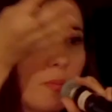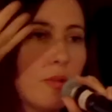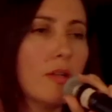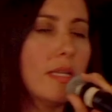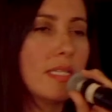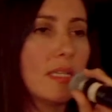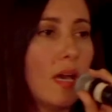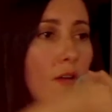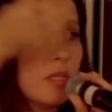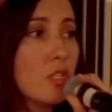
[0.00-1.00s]
people on LinkedIn
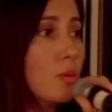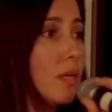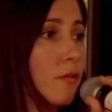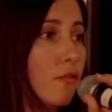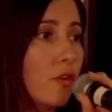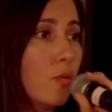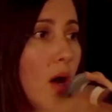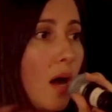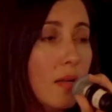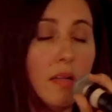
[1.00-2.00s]
that have been doing it for a
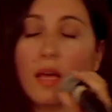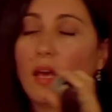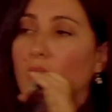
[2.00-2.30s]
while.